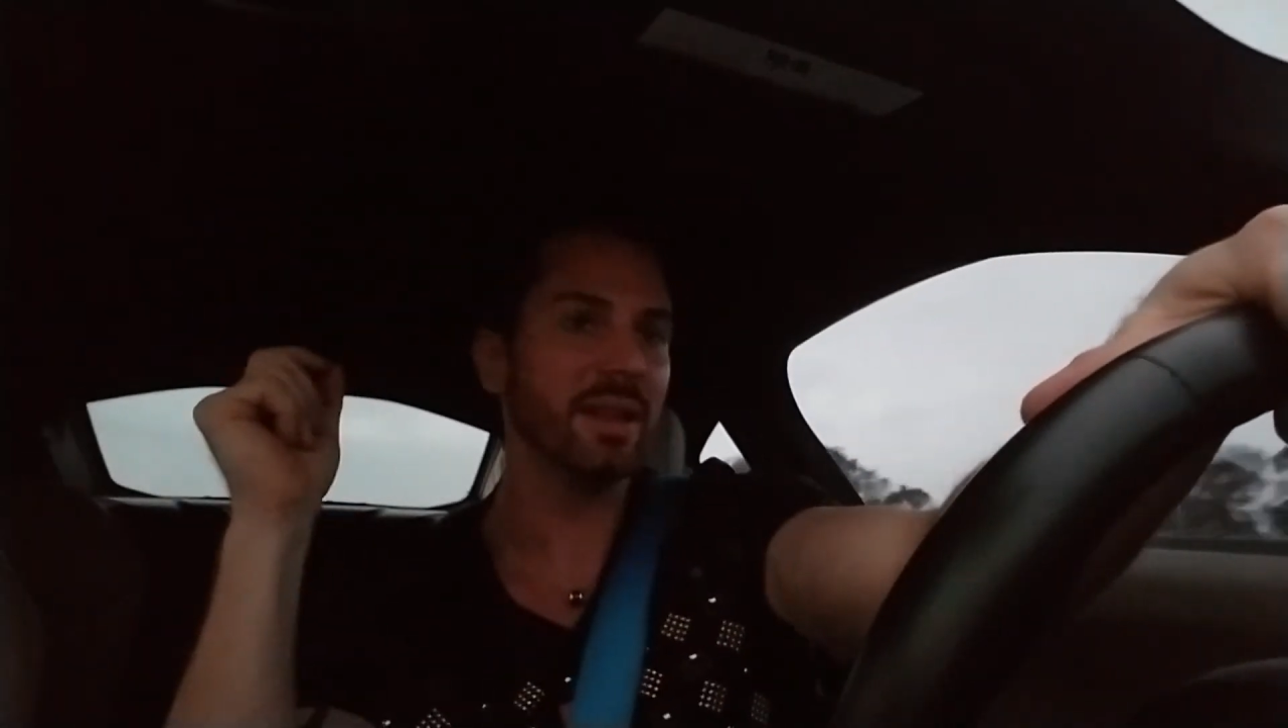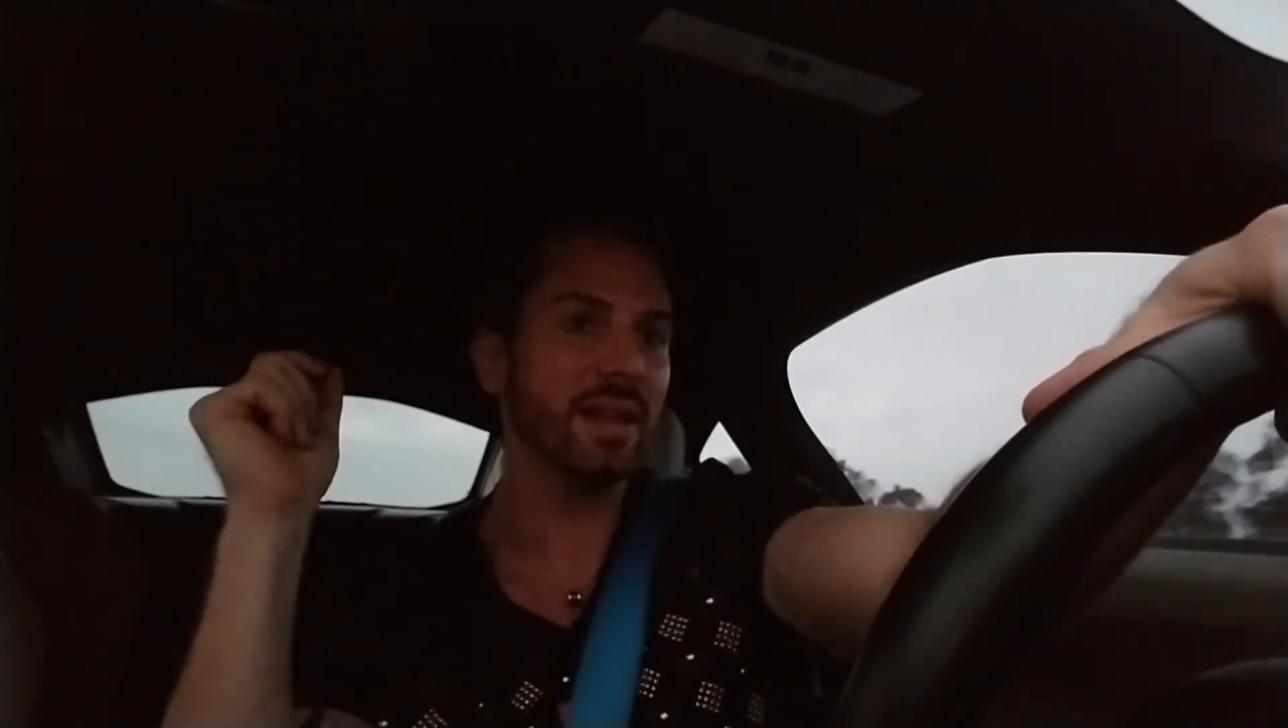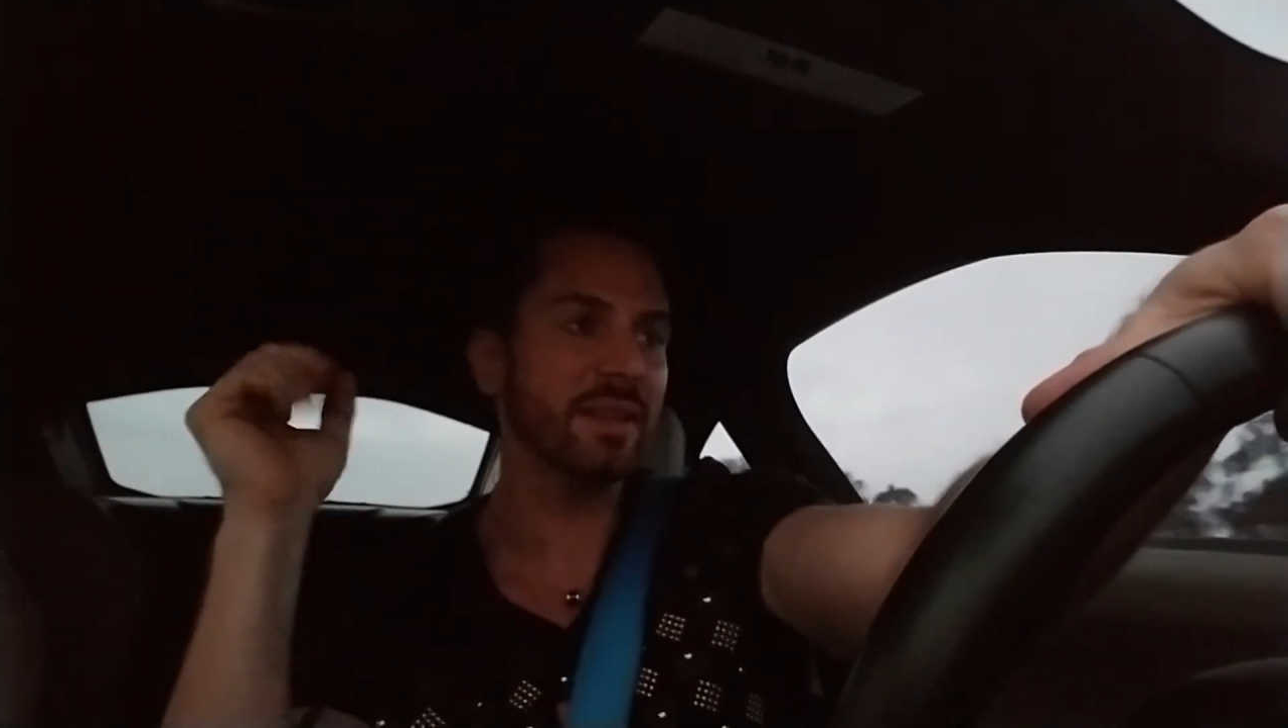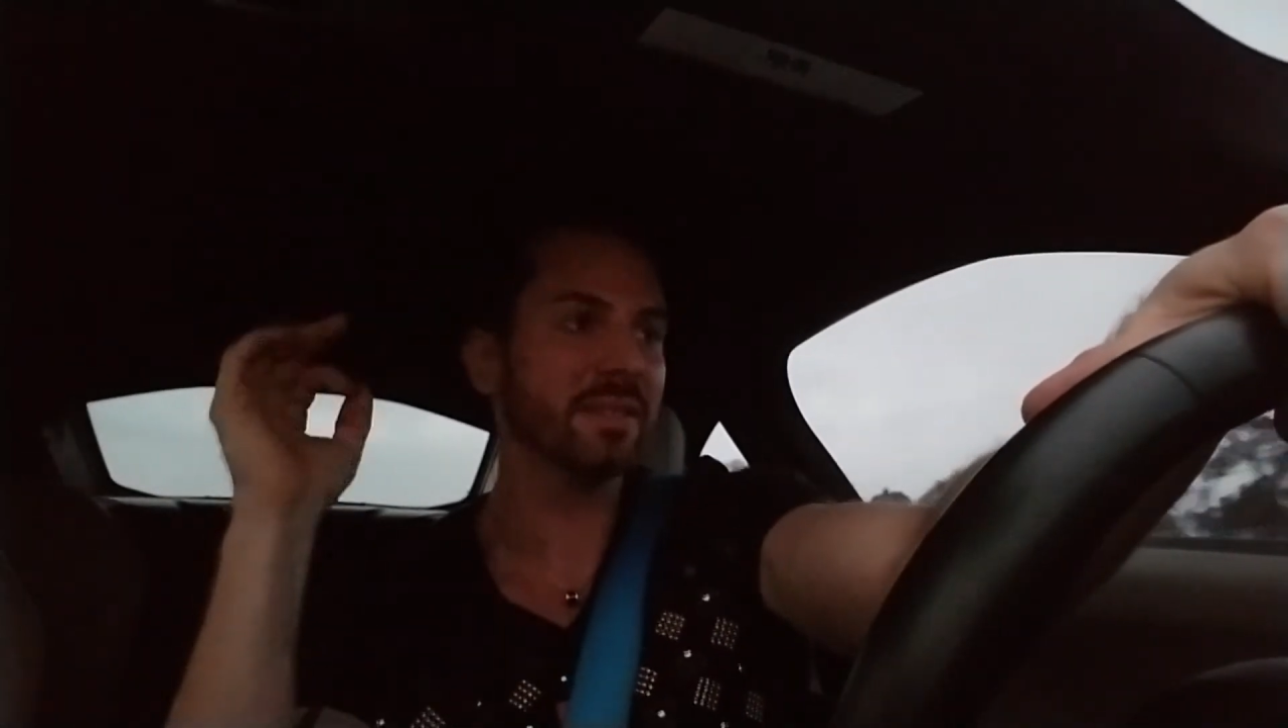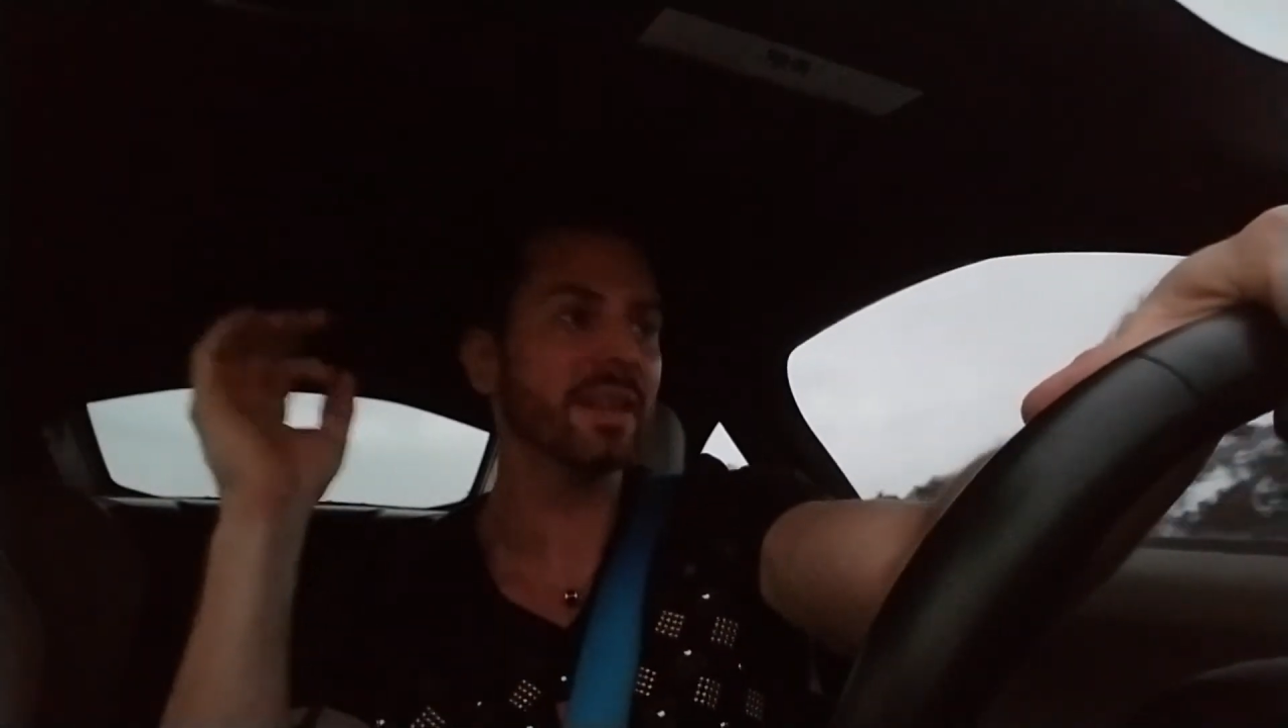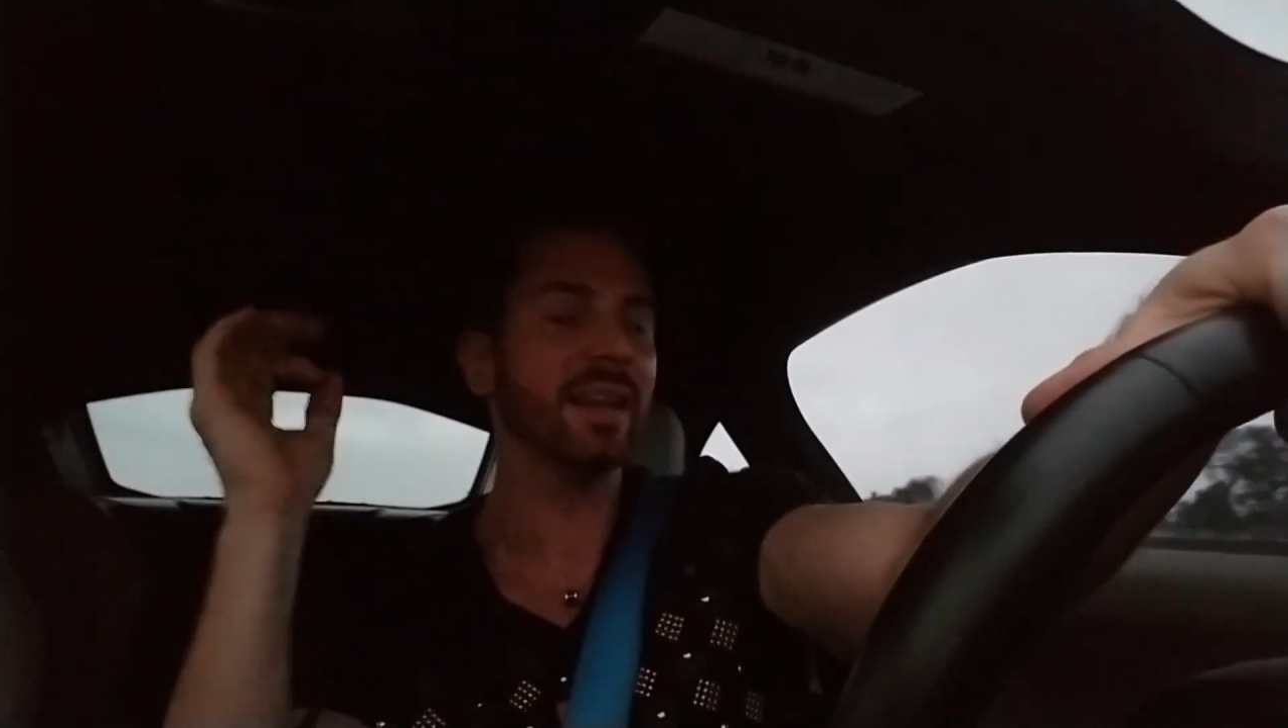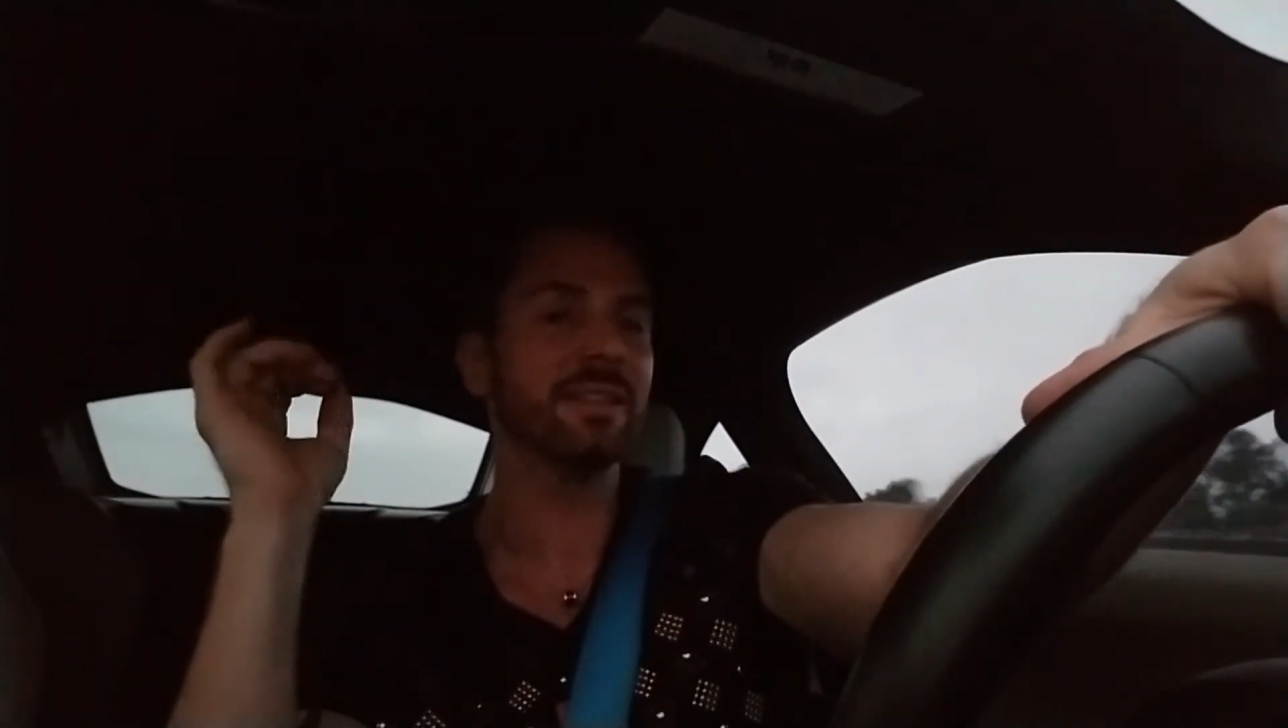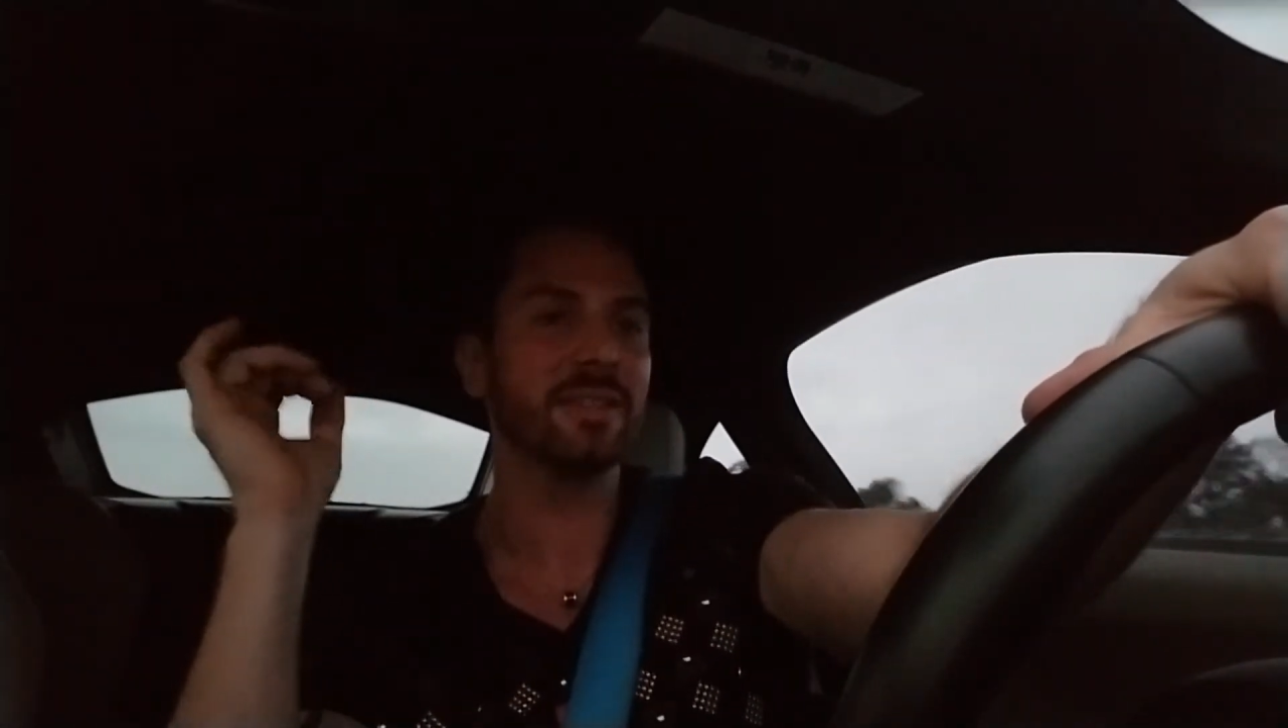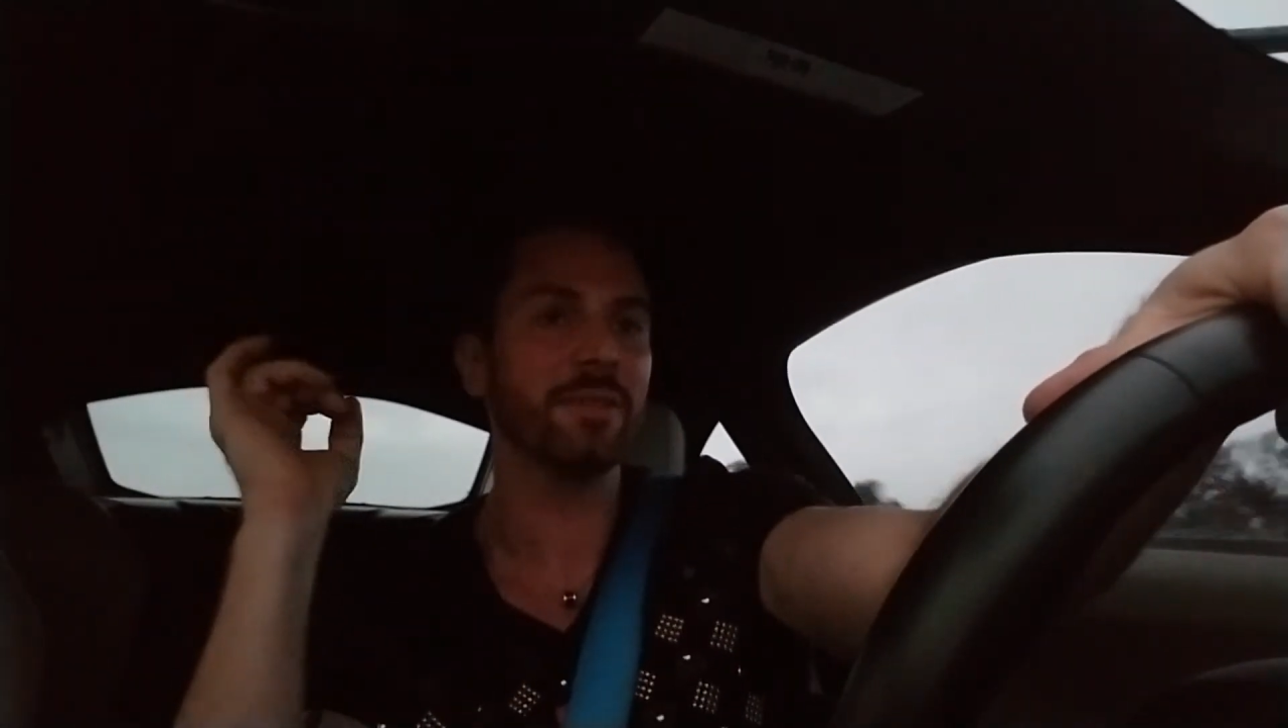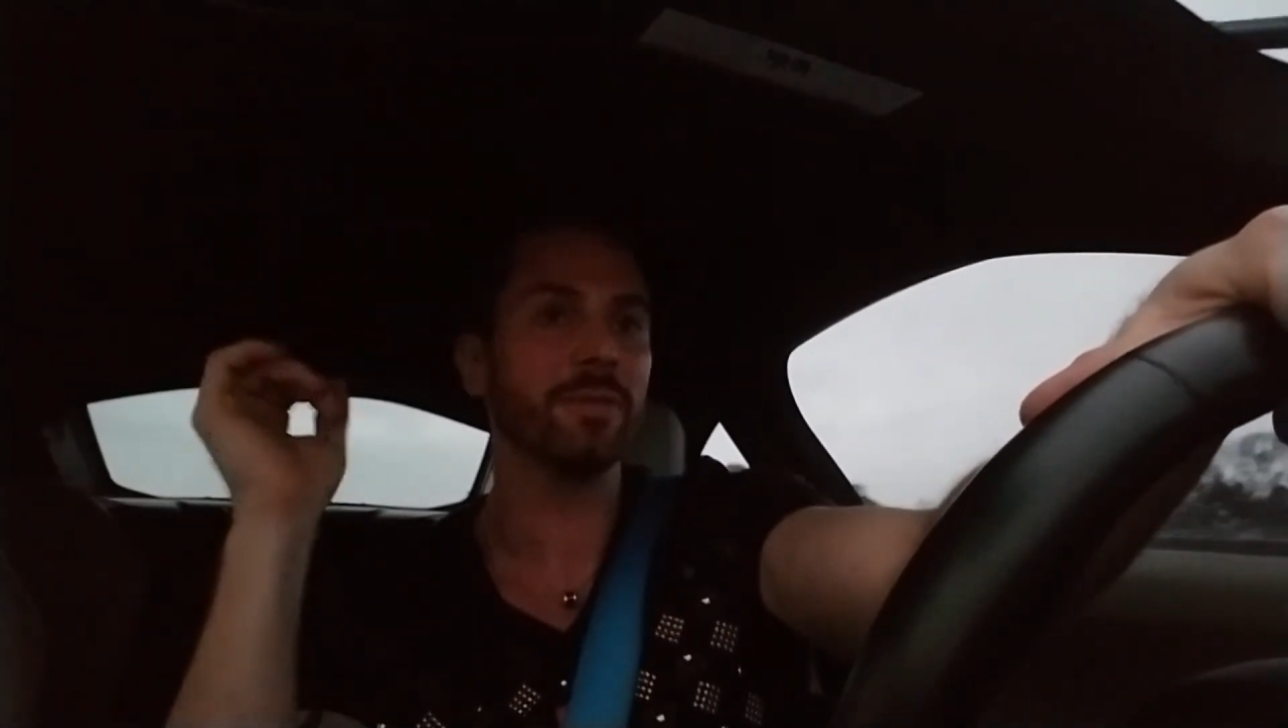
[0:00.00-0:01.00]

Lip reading: It's against the